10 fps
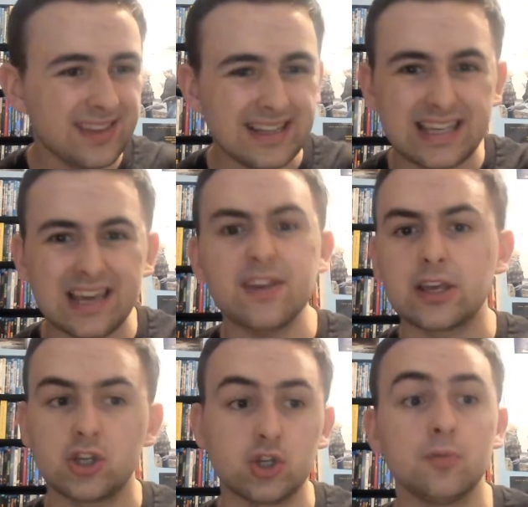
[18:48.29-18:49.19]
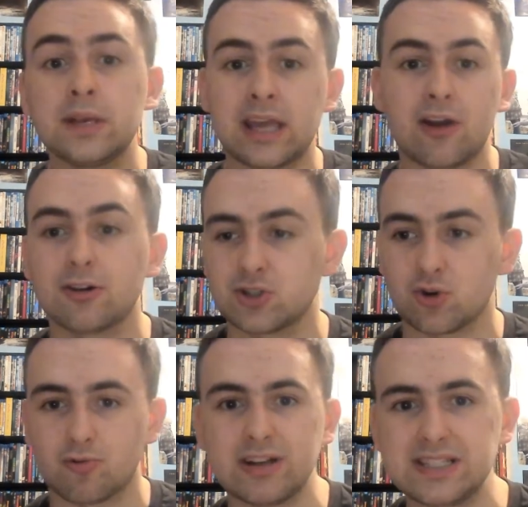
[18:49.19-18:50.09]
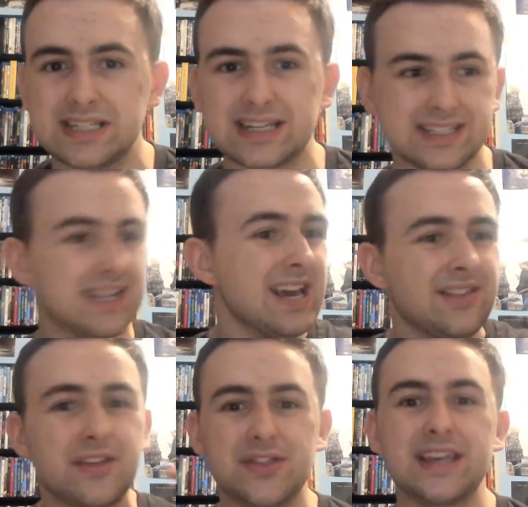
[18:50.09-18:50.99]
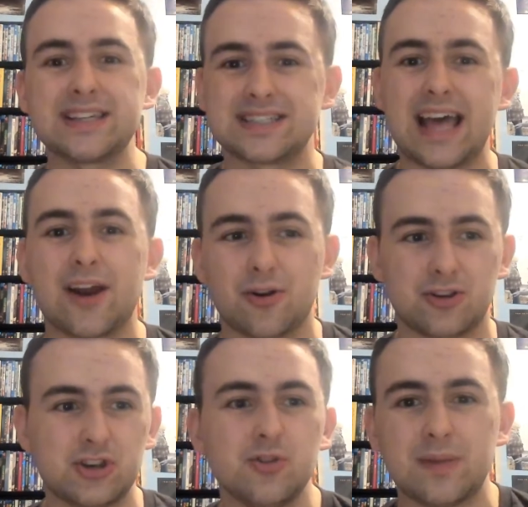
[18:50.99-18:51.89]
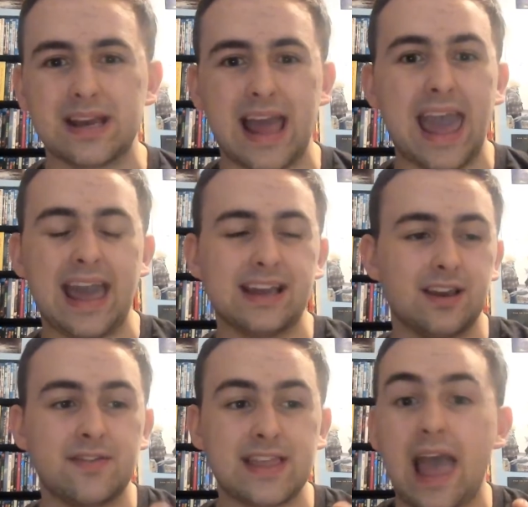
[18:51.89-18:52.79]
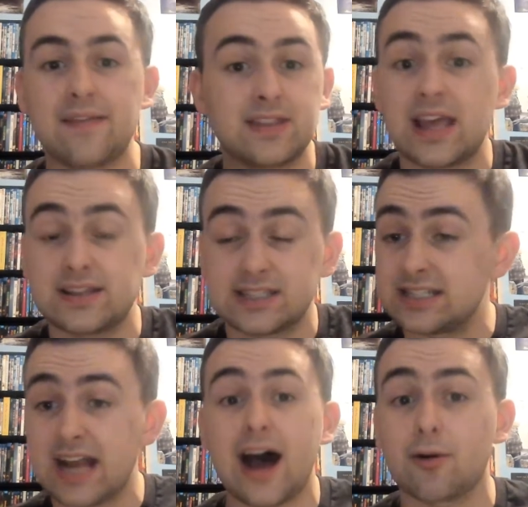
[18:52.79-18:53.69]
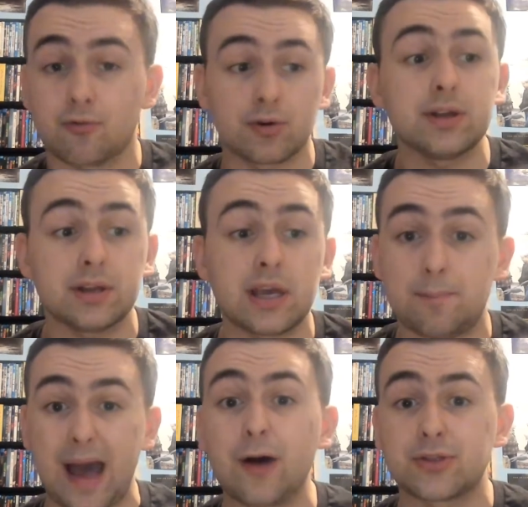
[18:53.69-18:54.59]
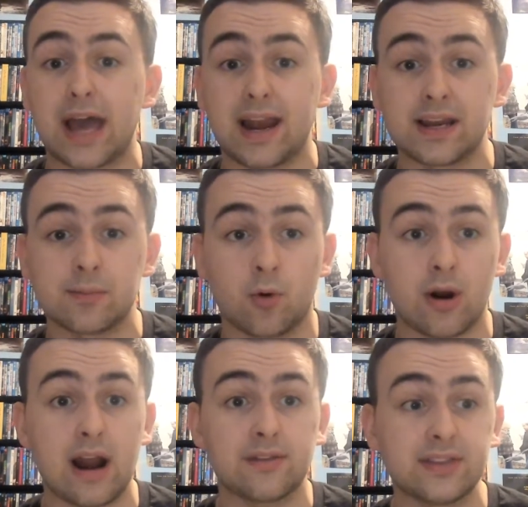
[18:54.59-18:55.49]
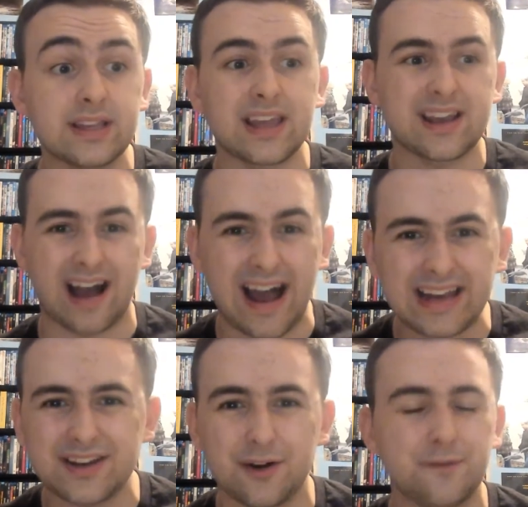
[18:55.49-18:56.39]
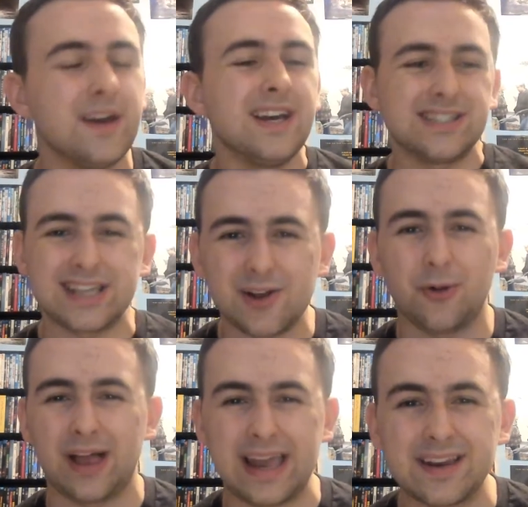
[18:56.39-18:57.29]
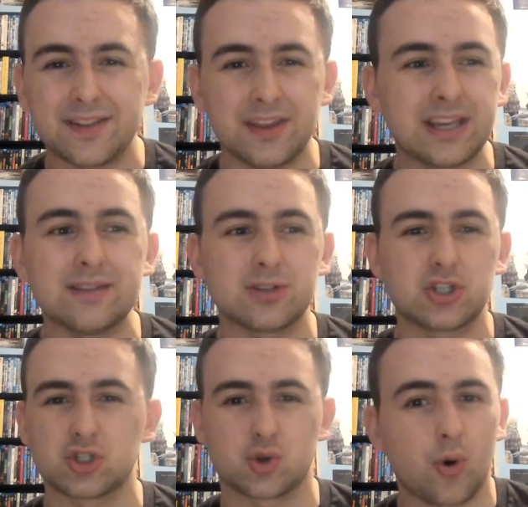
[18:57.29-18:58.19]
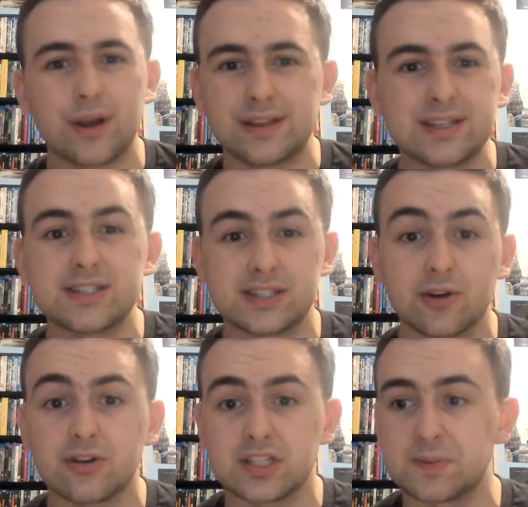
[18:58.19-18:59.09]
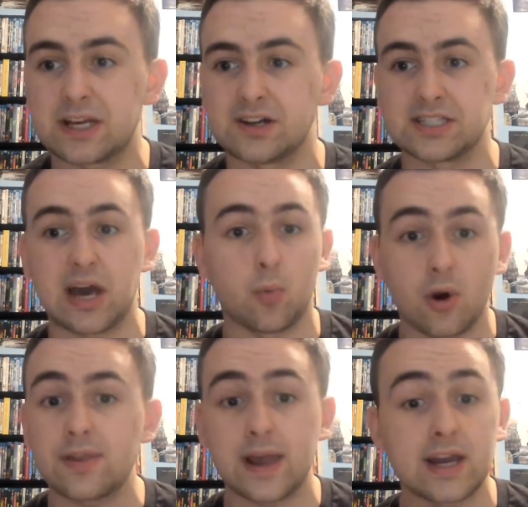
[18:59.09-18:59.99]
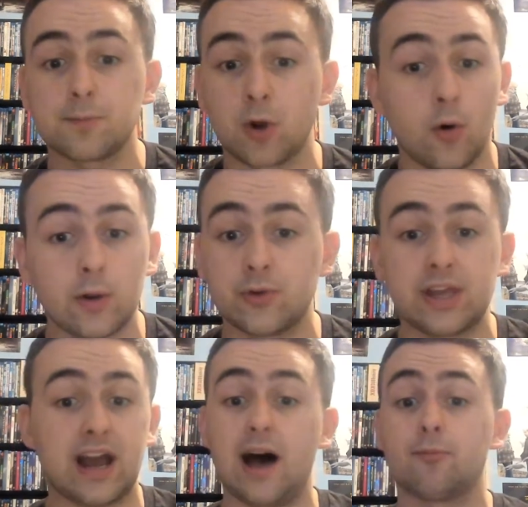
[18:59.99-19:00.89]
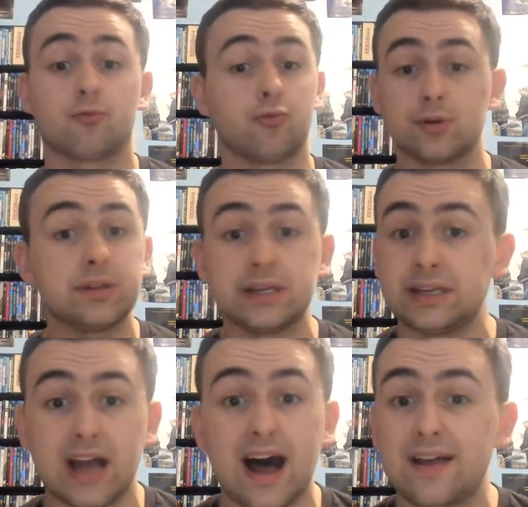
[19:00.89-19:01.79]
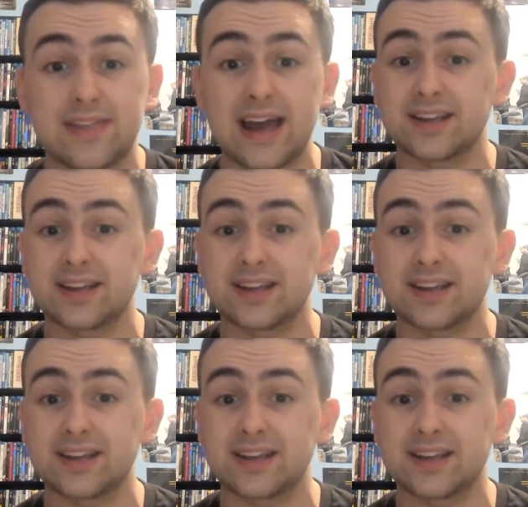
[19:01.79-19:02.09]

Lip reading: giving human characteristics to things that are human, and it's not really about that anymore, and I think they kind of single-handedly destroyed this series because of that. Where they end up going with it, I'm really not that